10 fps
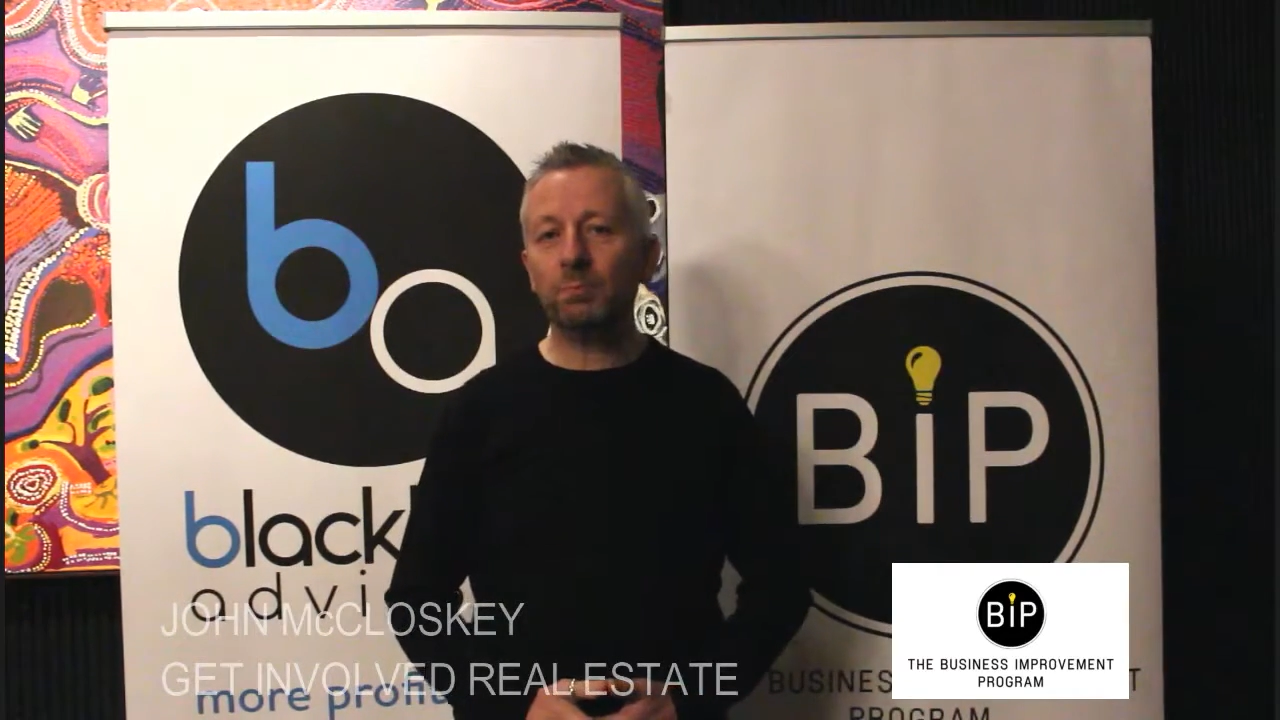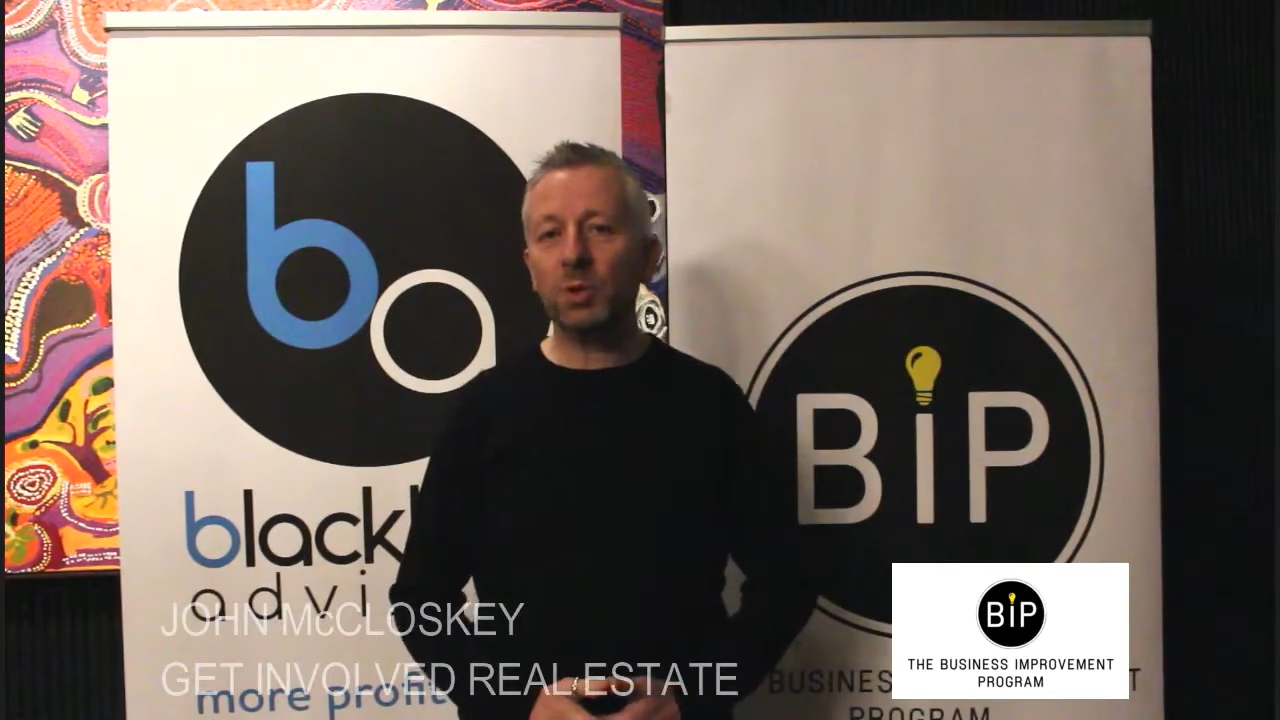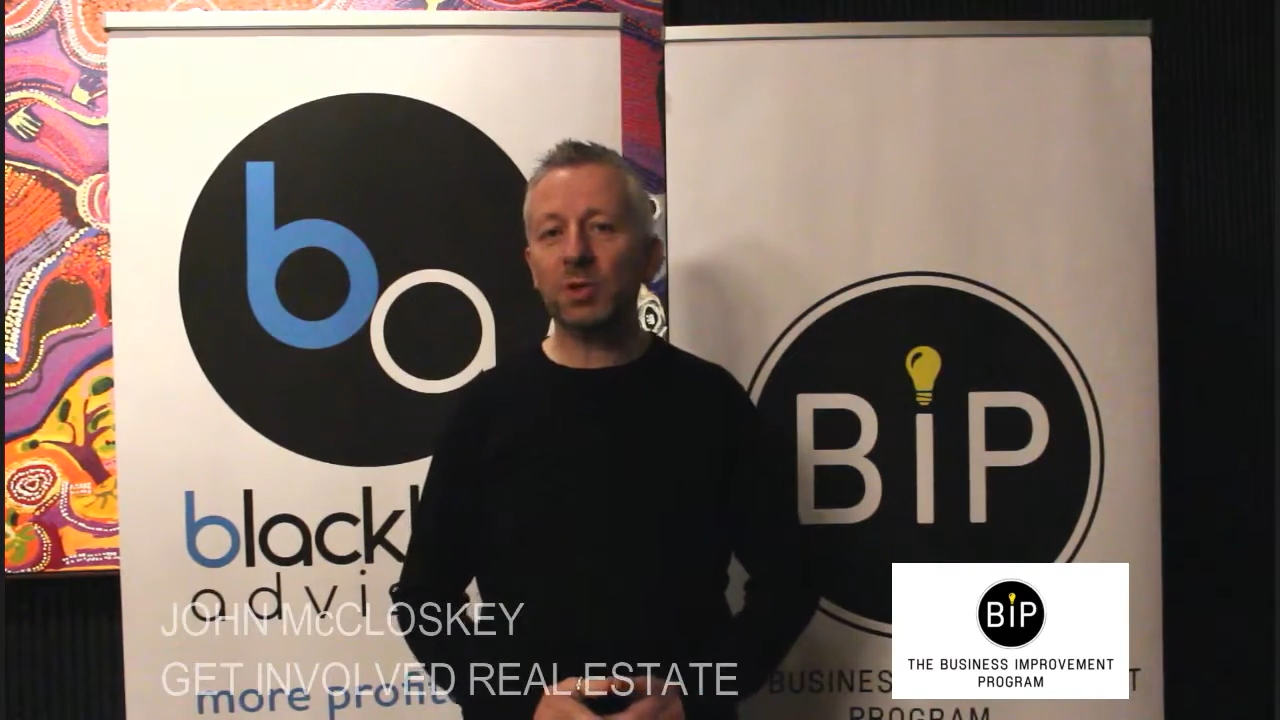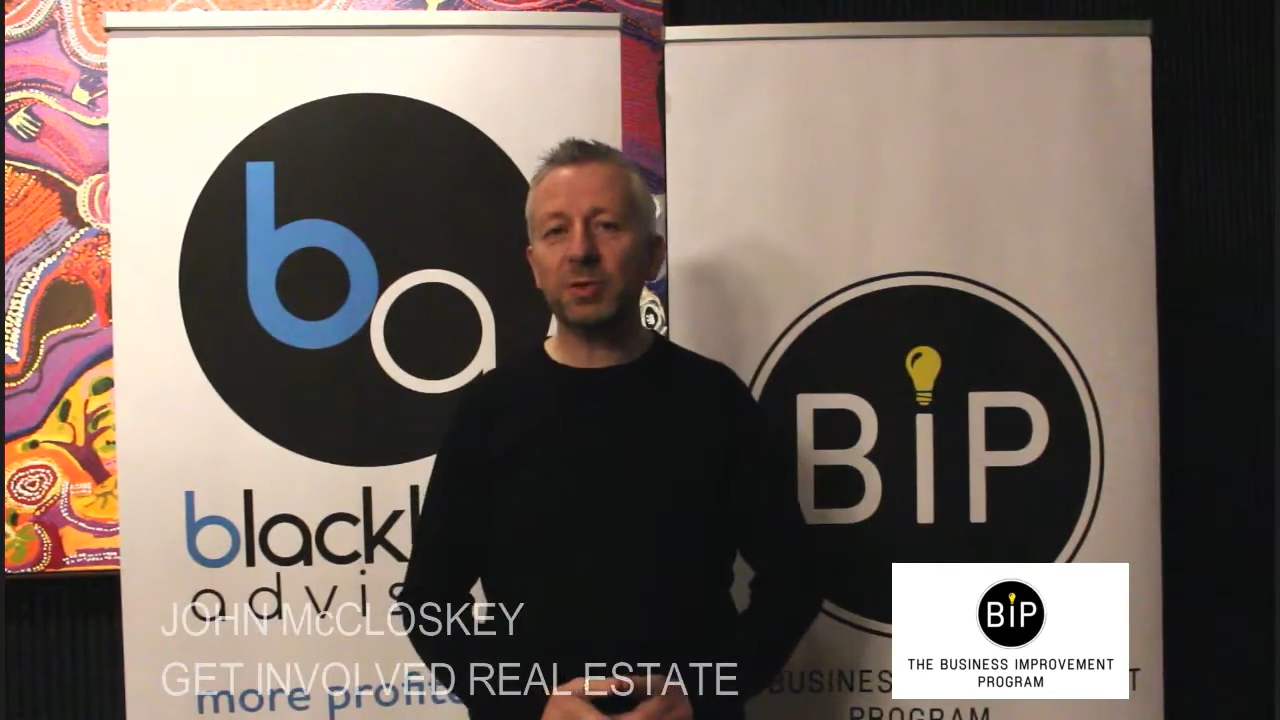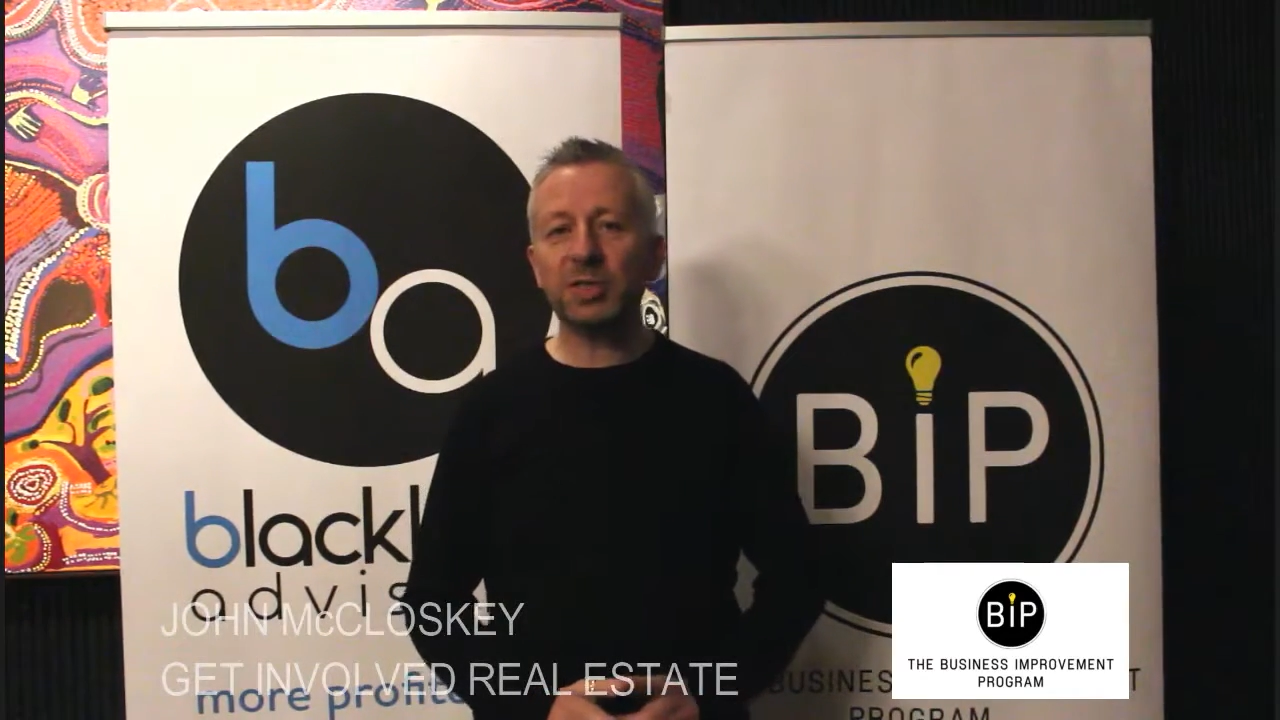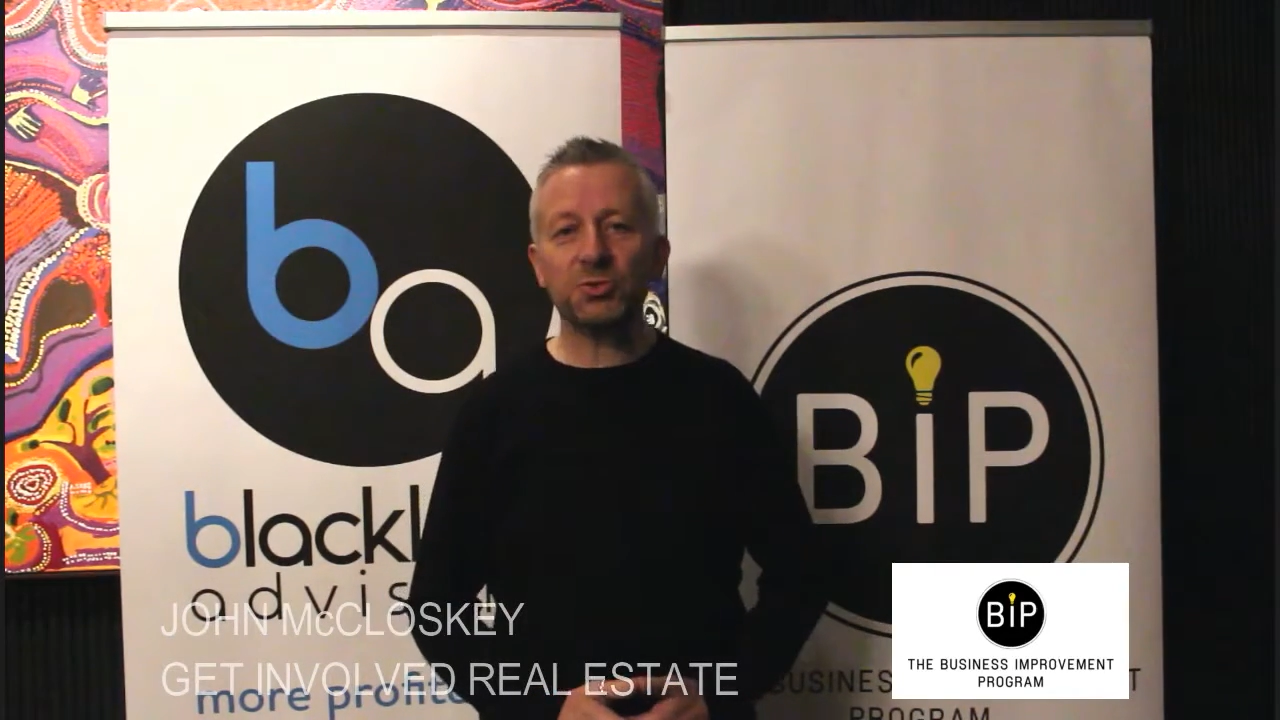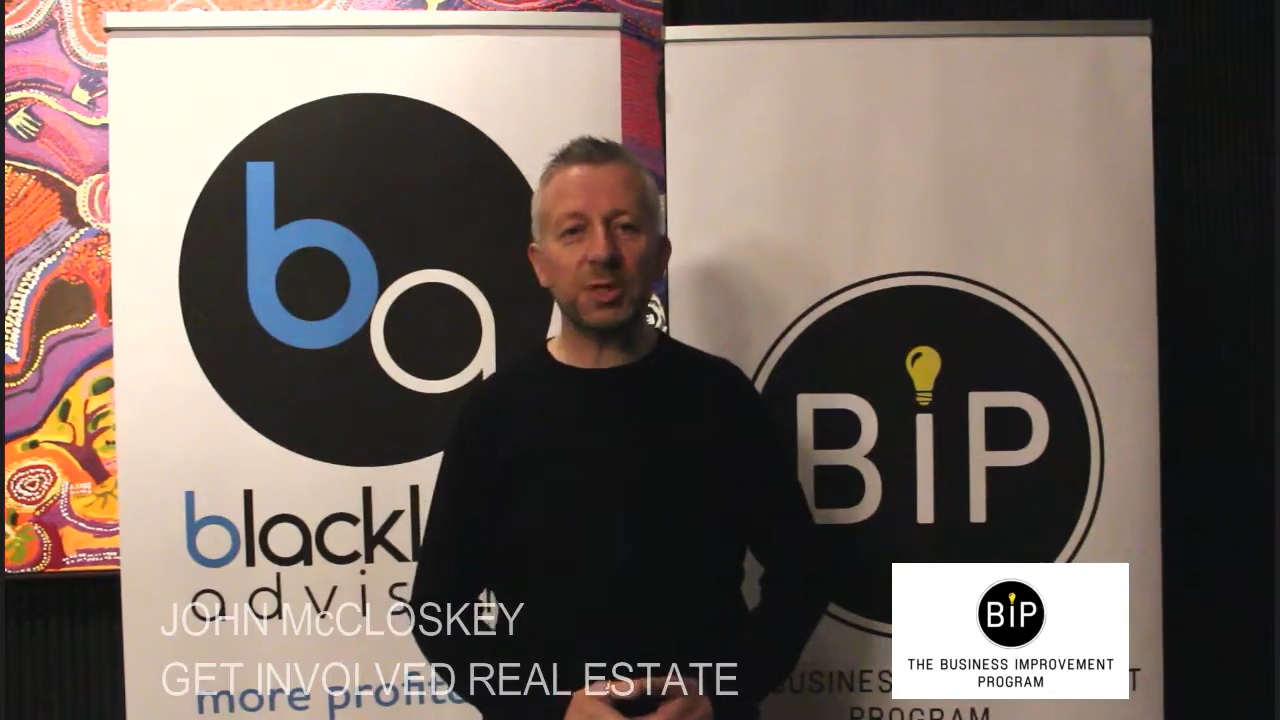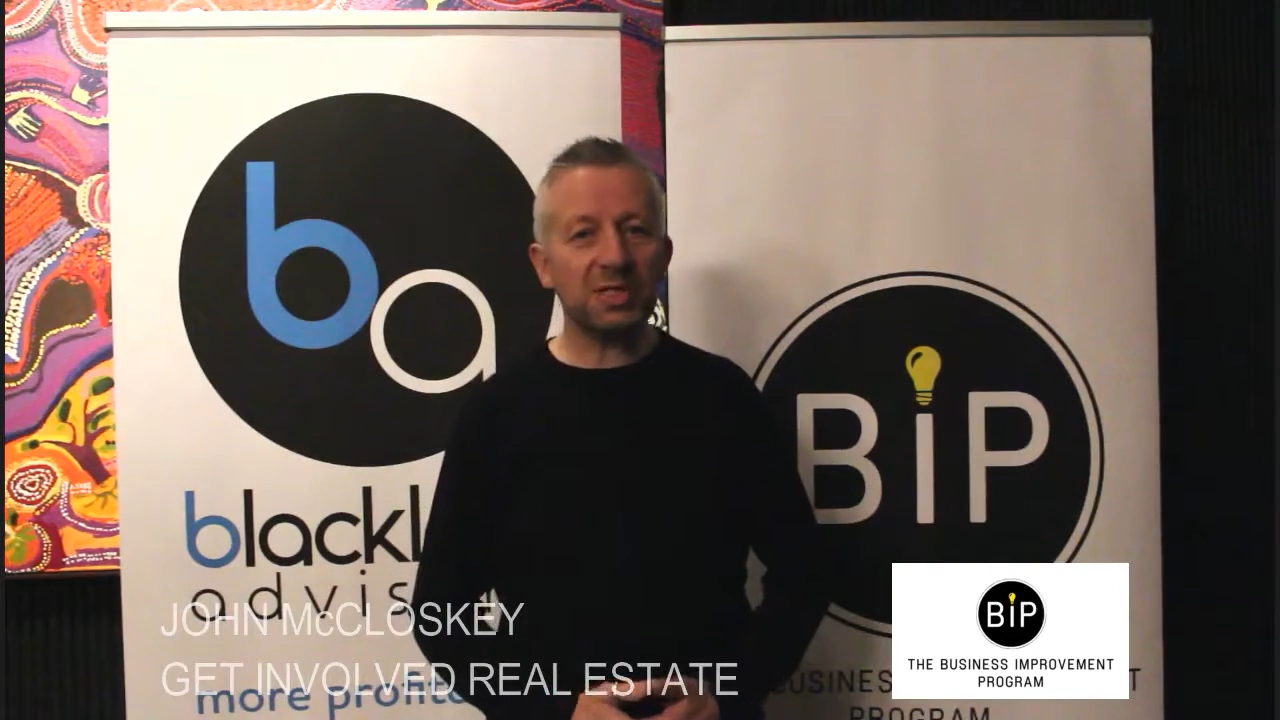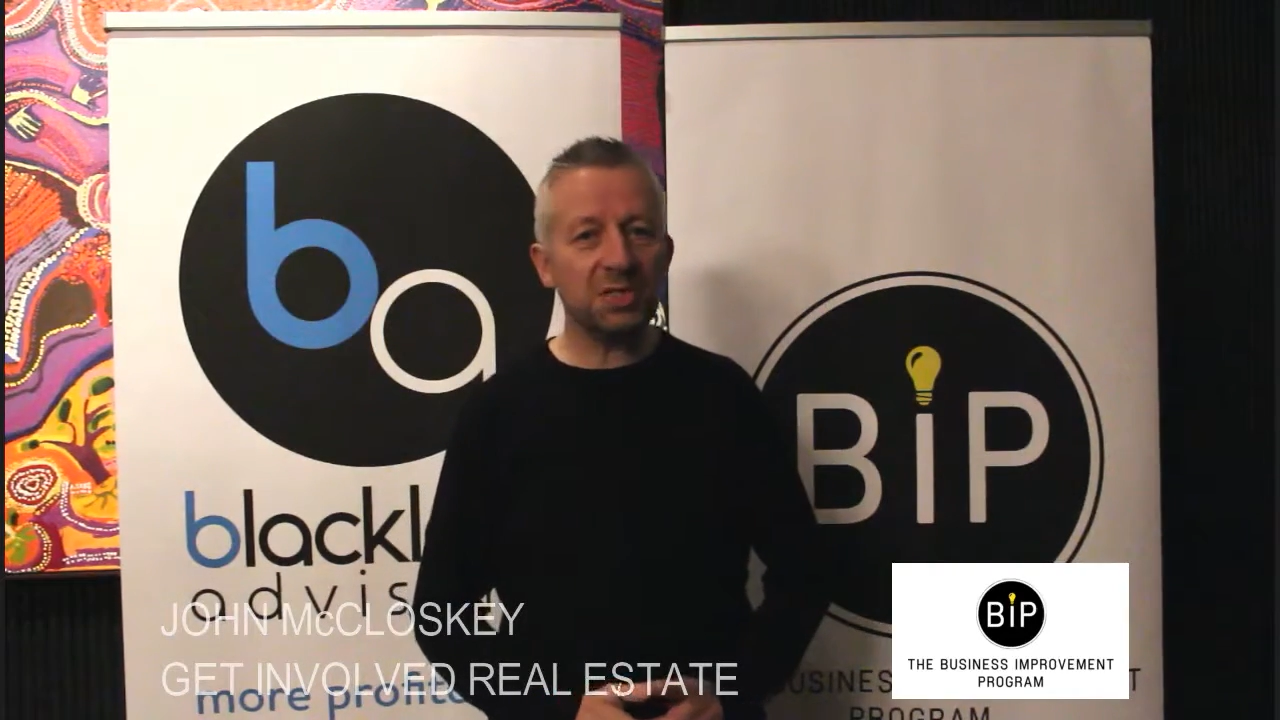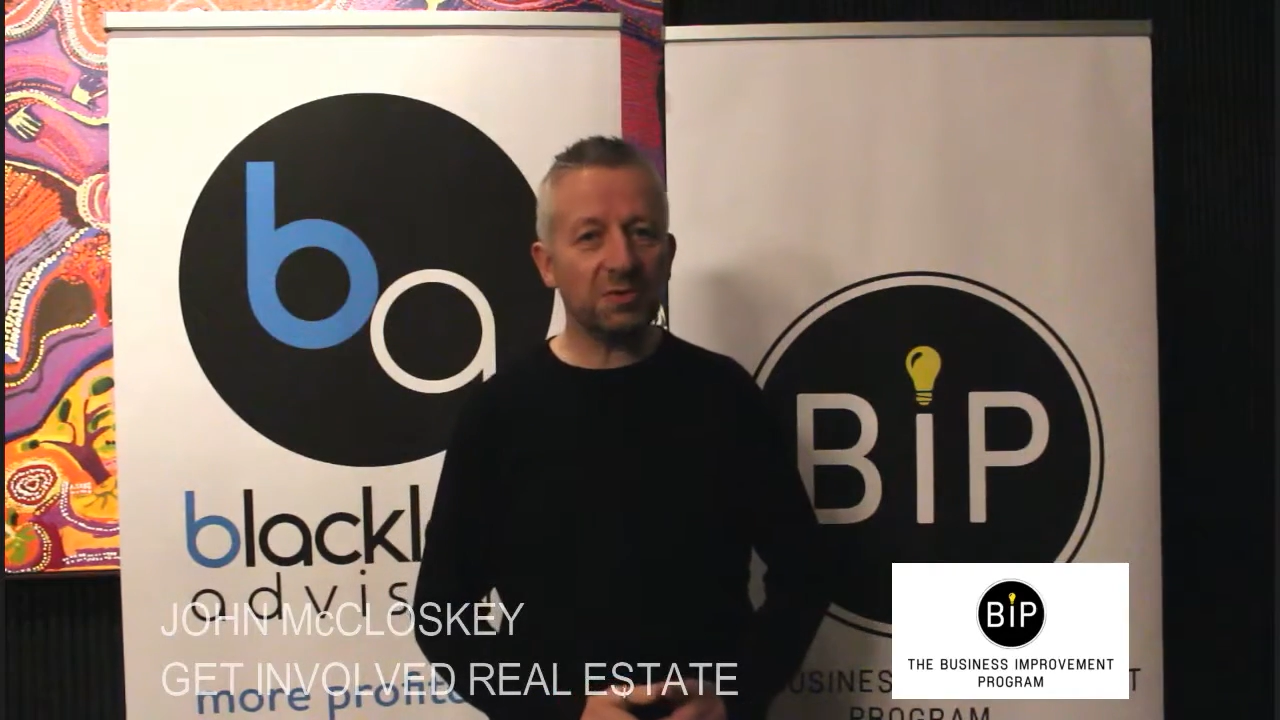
One of the great strengths